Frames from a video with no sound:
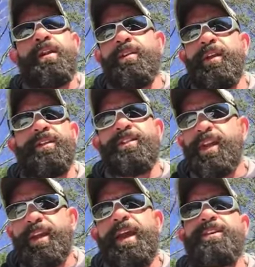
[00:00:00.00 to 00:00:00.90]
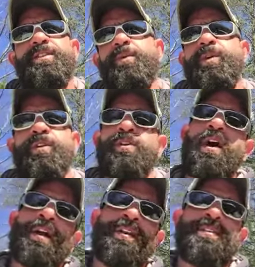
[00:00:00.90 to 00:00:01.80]
to like stay next to you when you're
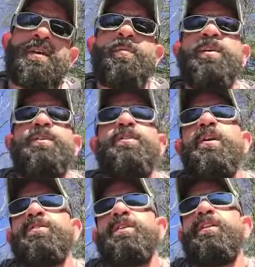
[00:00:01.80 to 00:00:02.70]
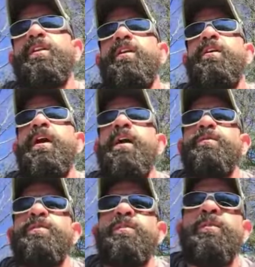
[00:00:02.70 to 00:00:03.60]
talking to somebody. Your dog's going to learn how
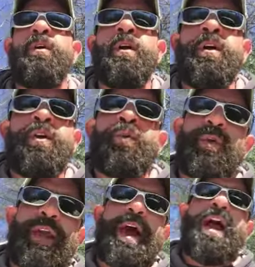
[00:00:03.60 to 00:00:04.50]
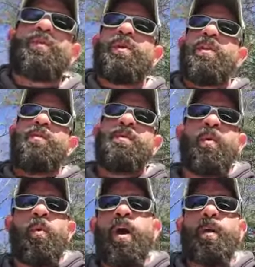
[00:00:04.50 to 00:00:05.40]
to react when other
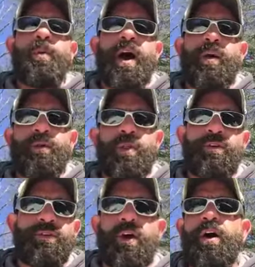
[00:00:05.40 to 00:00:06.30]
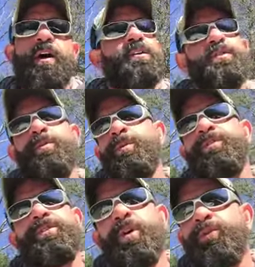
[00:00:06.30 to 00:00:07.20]
people walk by with other dogs or with
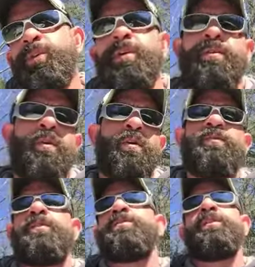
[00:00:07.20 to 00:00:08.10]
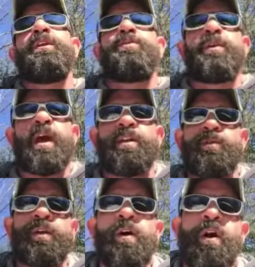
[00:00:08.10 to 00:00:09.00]
children, or if it's leash reactive
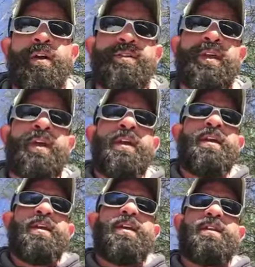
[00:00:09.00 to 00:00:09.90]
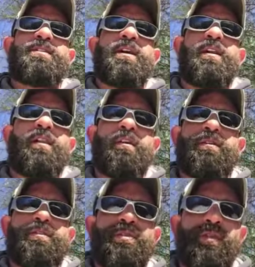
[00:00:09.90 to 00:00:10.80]
with cars. It's going to
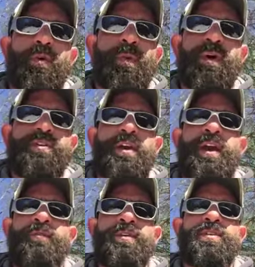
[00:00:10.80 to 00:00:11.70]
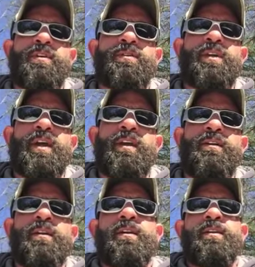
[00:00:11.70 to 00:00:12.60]
learn so much every single
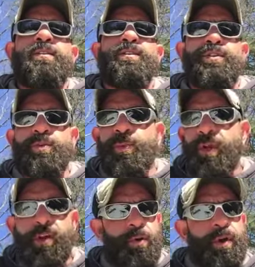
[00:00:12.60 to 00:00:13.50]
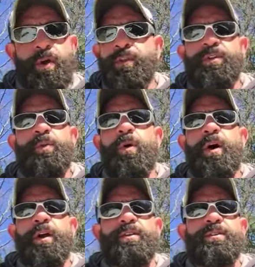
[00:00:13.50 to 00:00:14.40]
day just by going on these
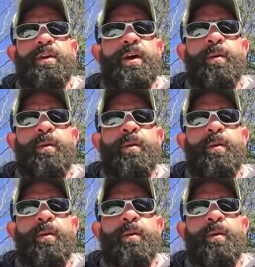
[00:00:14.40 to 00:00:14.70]
walks.